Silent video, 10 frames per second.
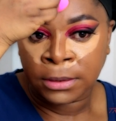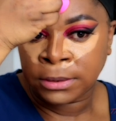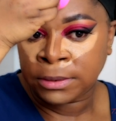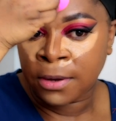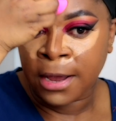
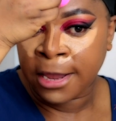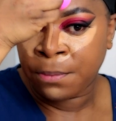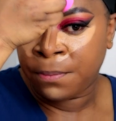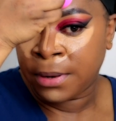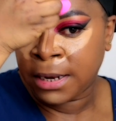So I
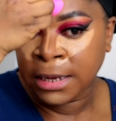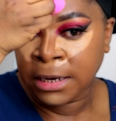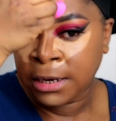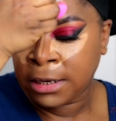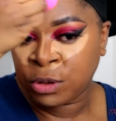am
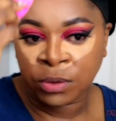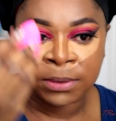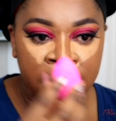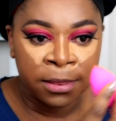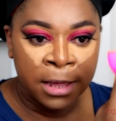blending it
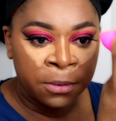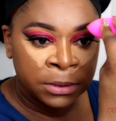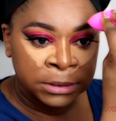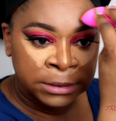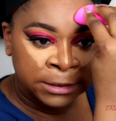just around
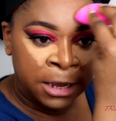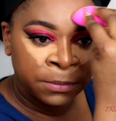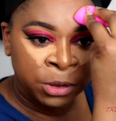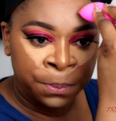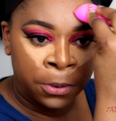the
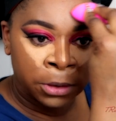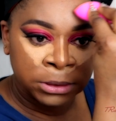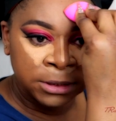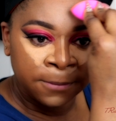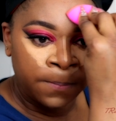same
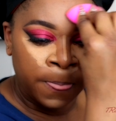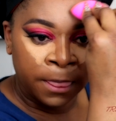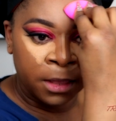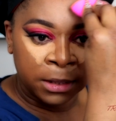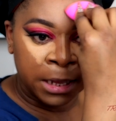spot
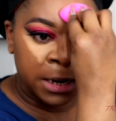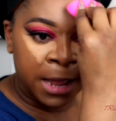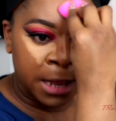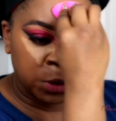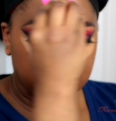that I
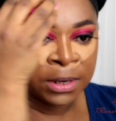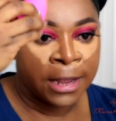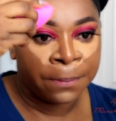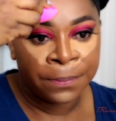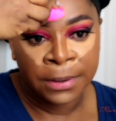actually
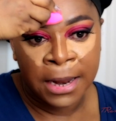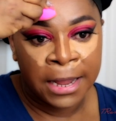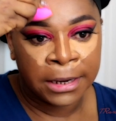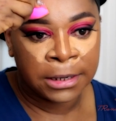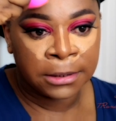
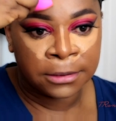applied.